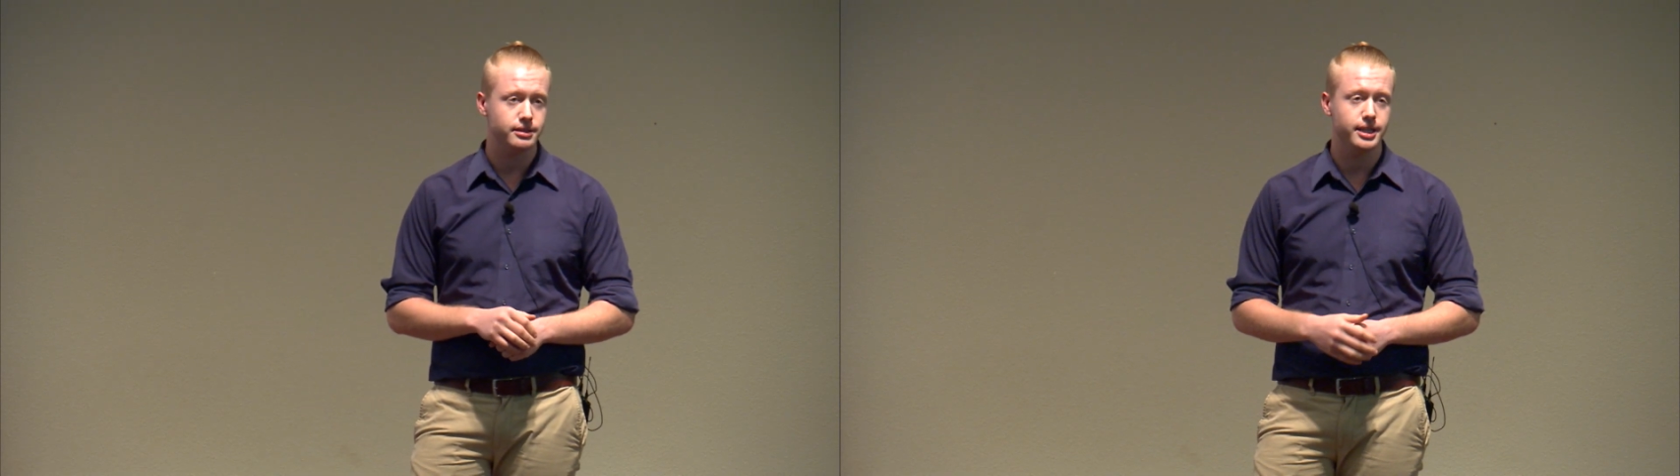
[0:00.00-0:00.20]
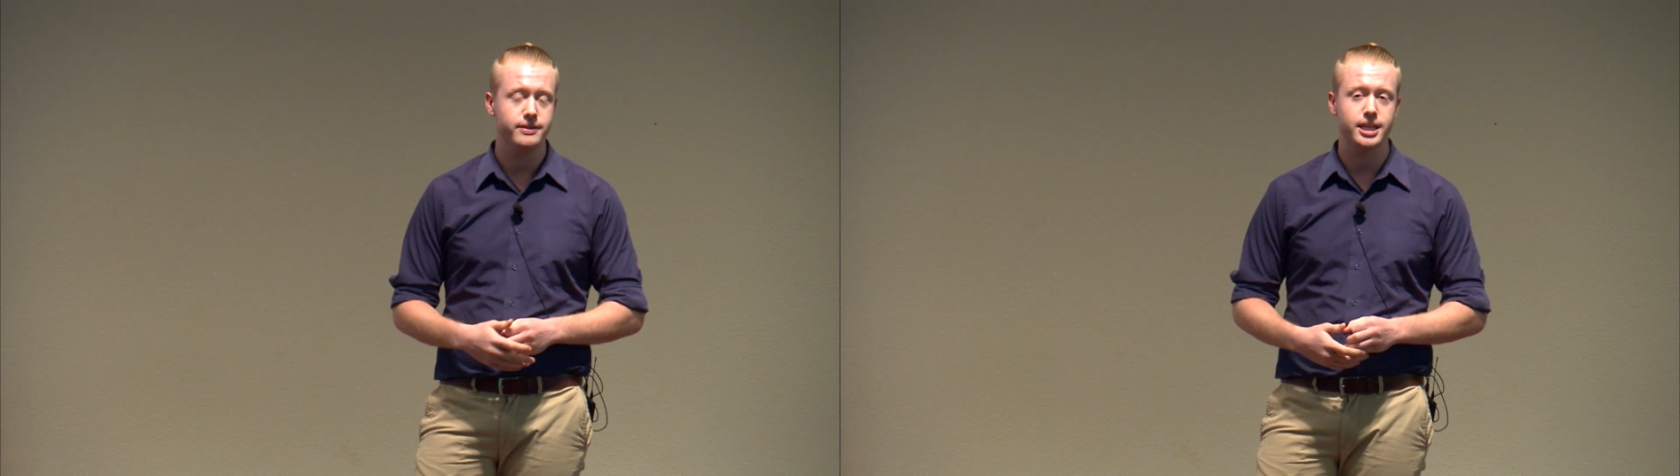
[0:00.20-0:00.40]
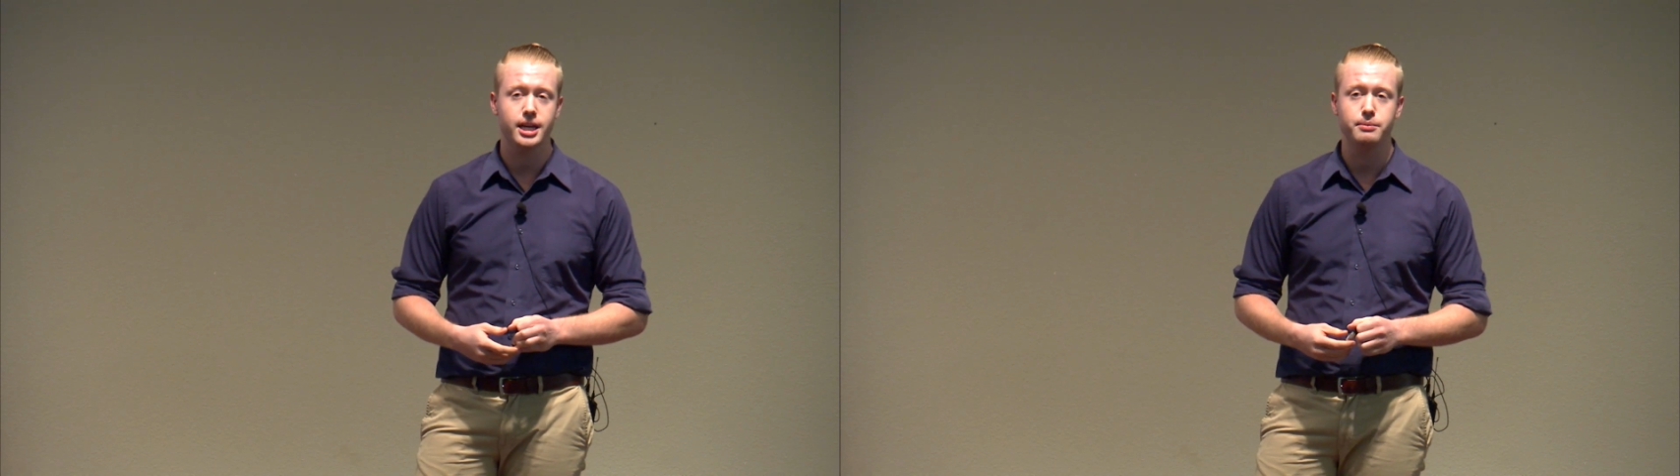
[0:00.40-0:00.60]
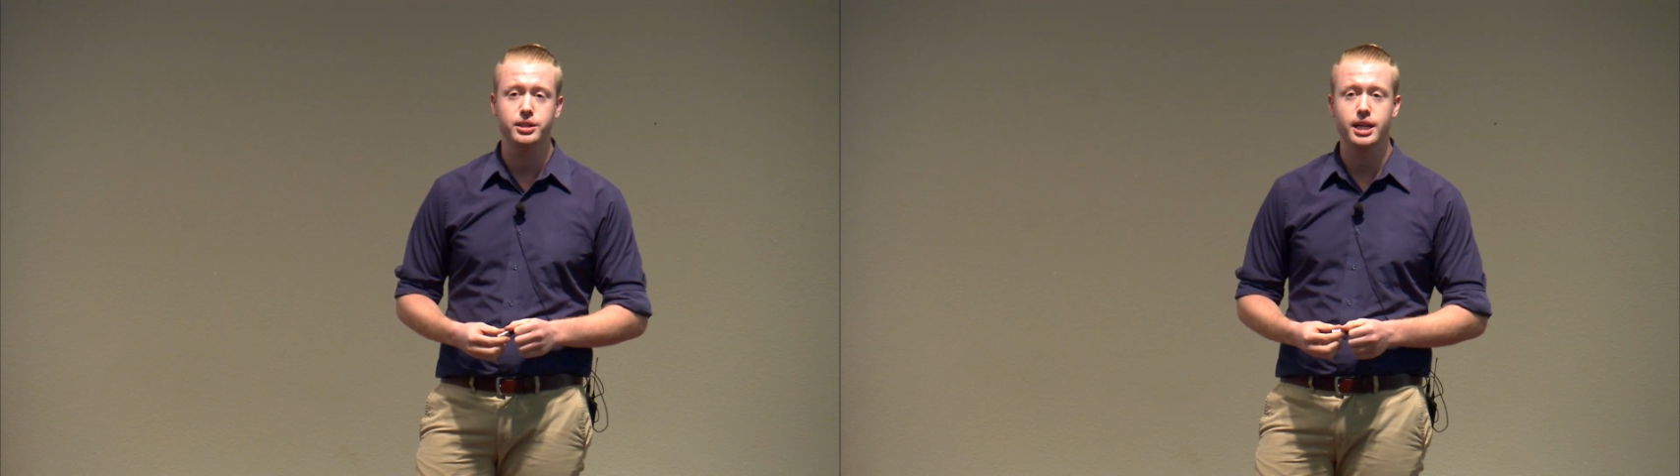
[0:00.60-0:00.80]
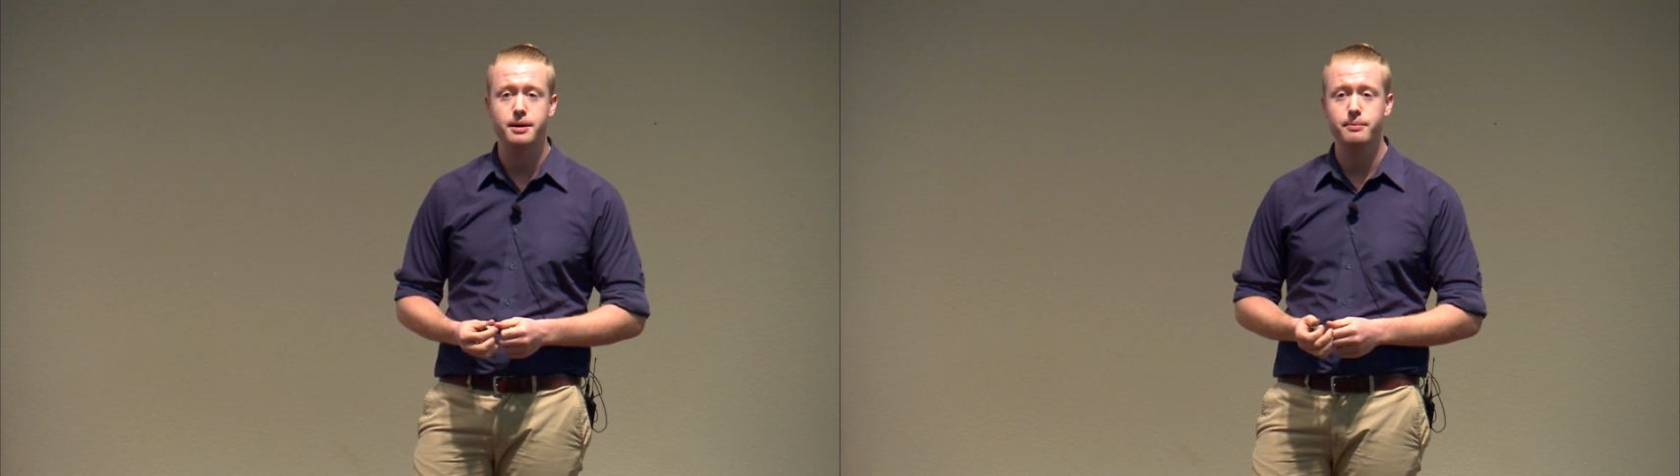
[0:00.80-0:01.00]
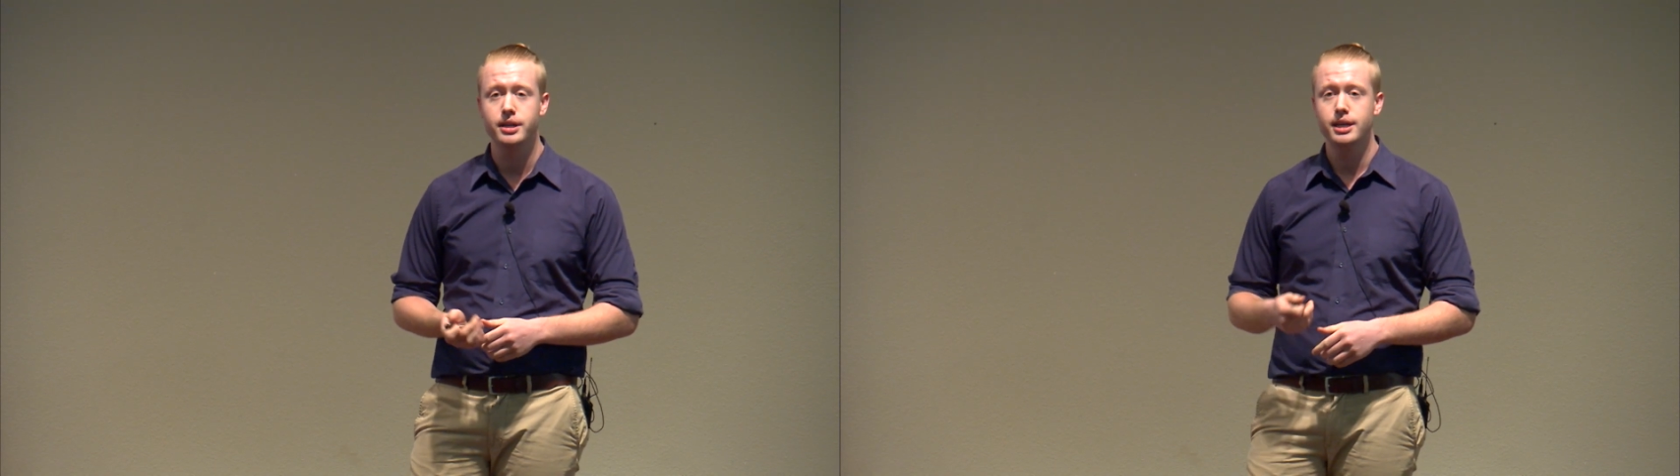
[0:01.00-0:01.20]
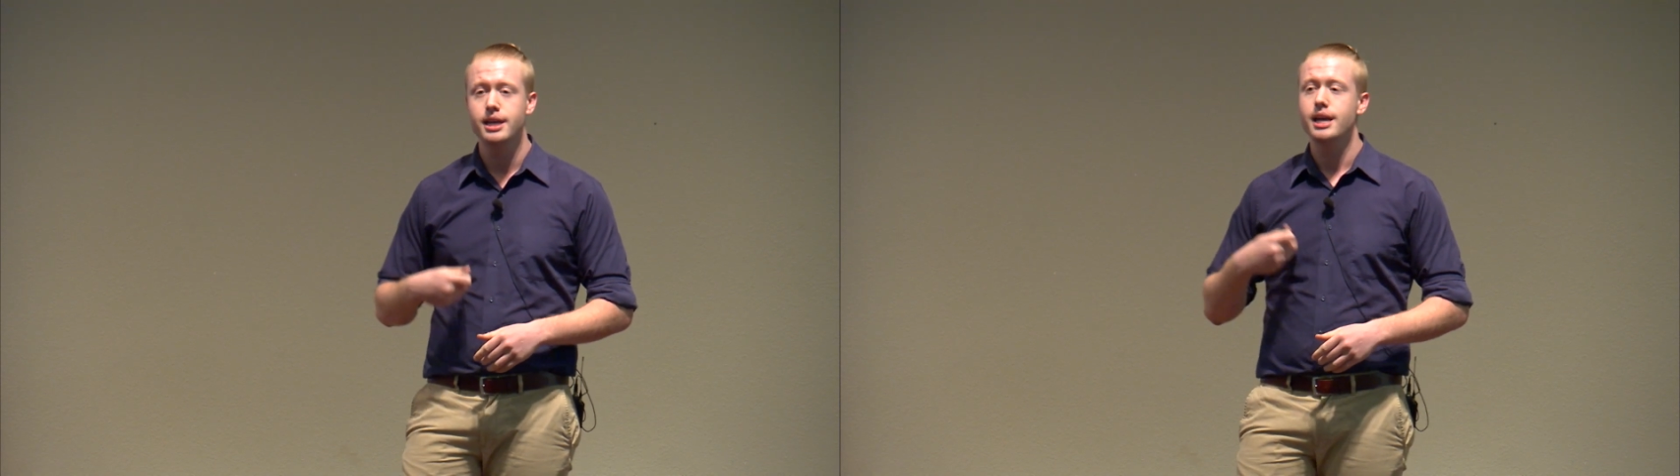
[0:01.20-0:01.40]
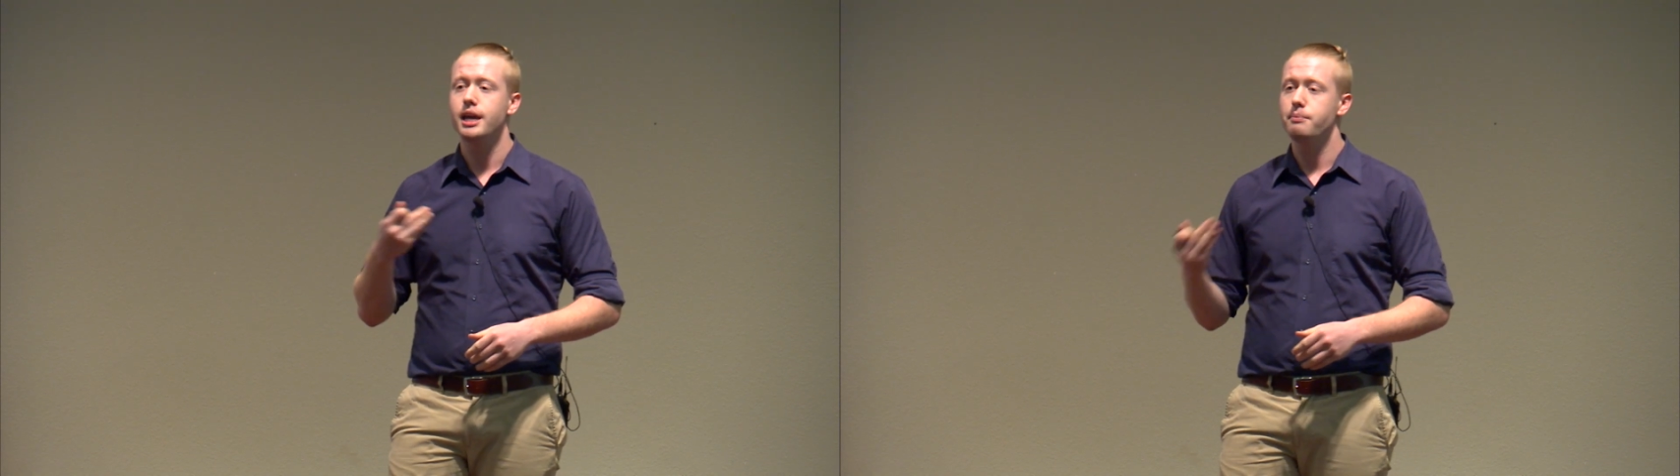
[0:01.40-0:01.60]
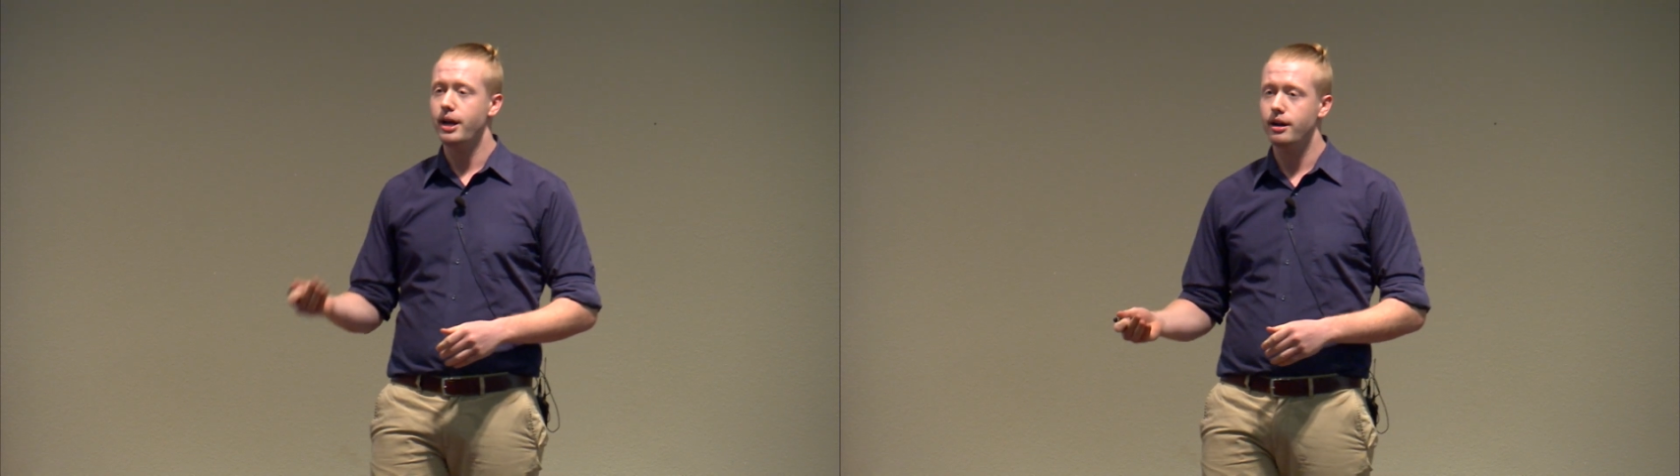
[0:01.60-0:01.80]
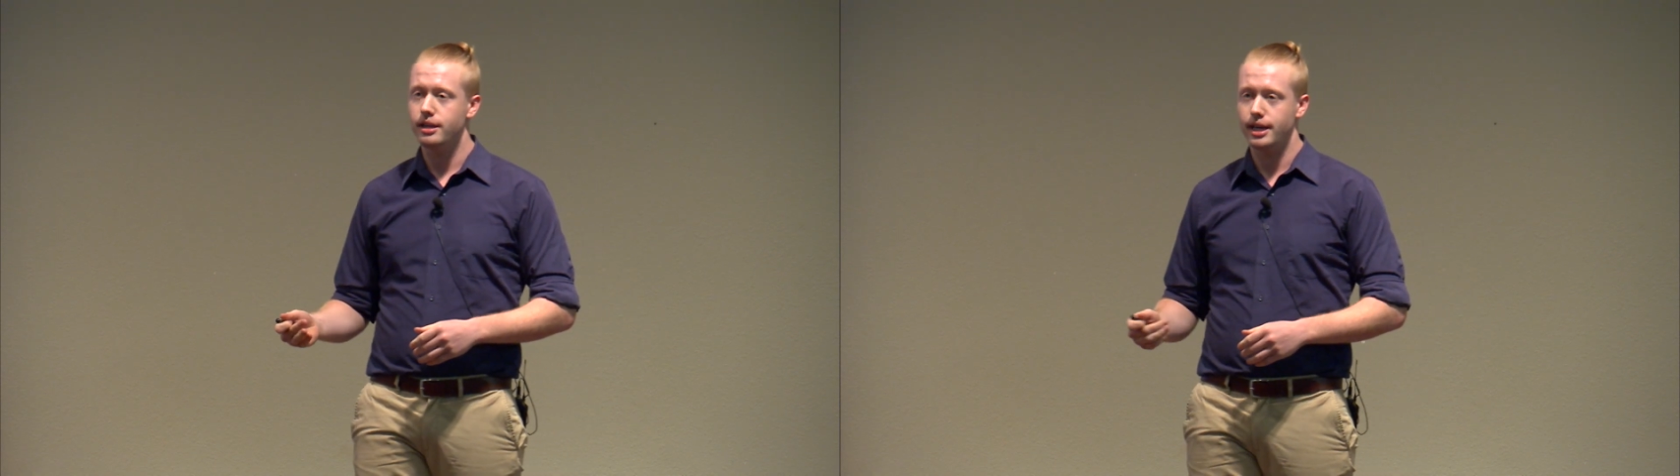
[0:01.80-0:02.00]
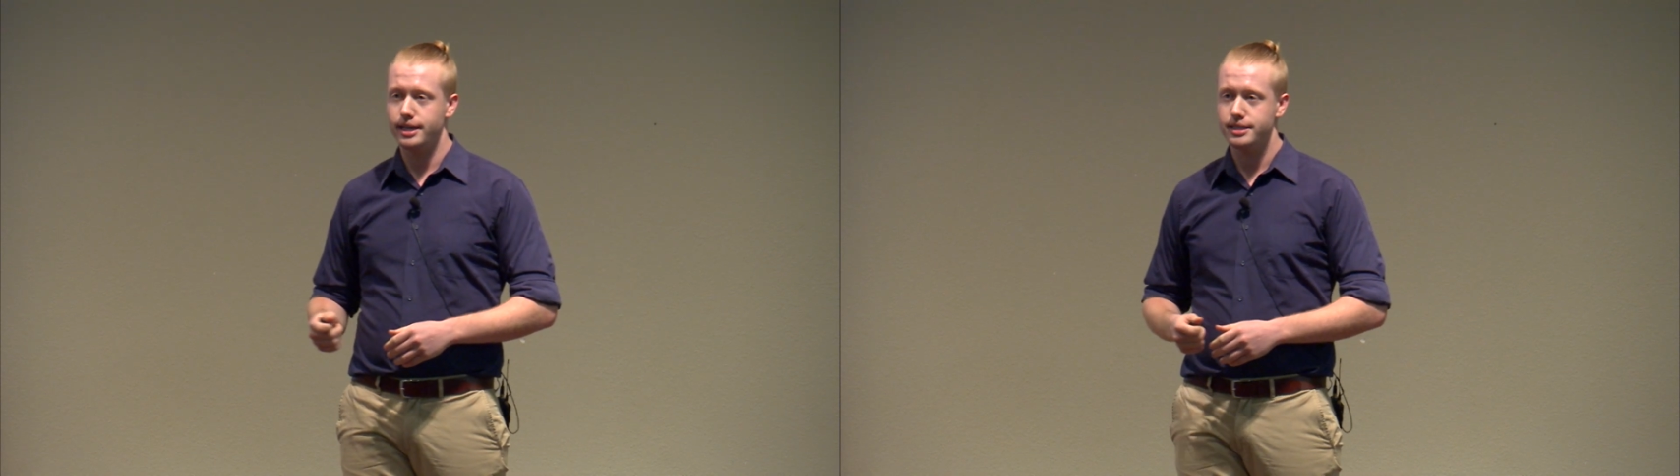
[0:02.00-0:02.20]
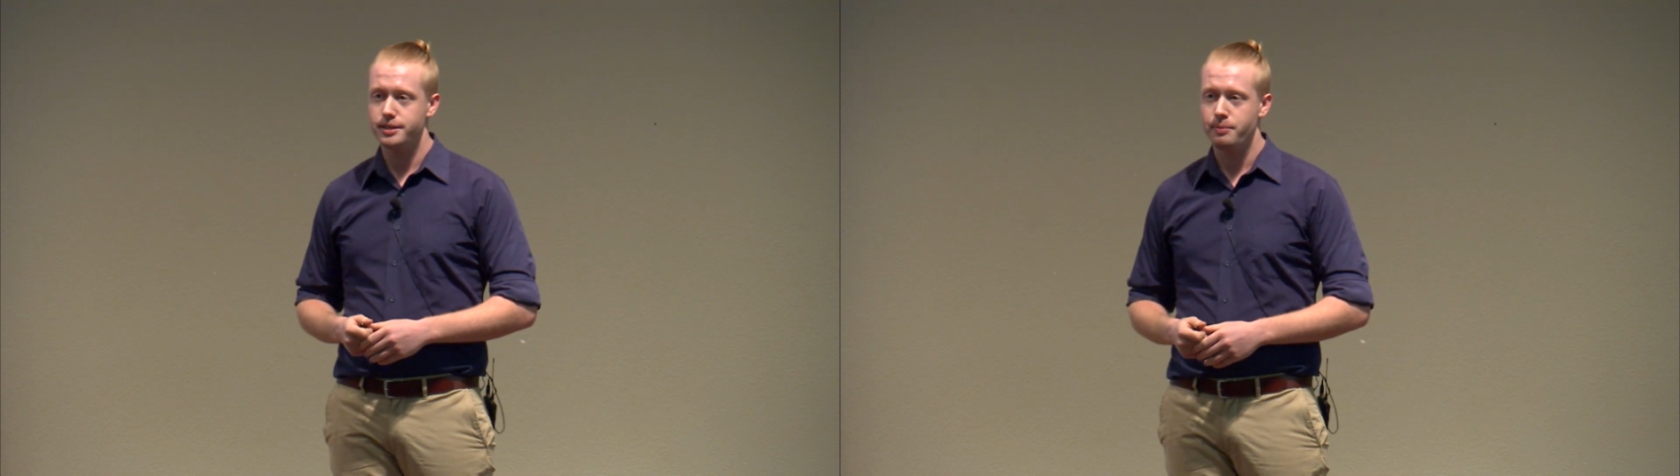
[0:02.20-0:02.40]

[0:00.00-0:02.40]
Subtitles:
leaving the animal numb and paralyzed.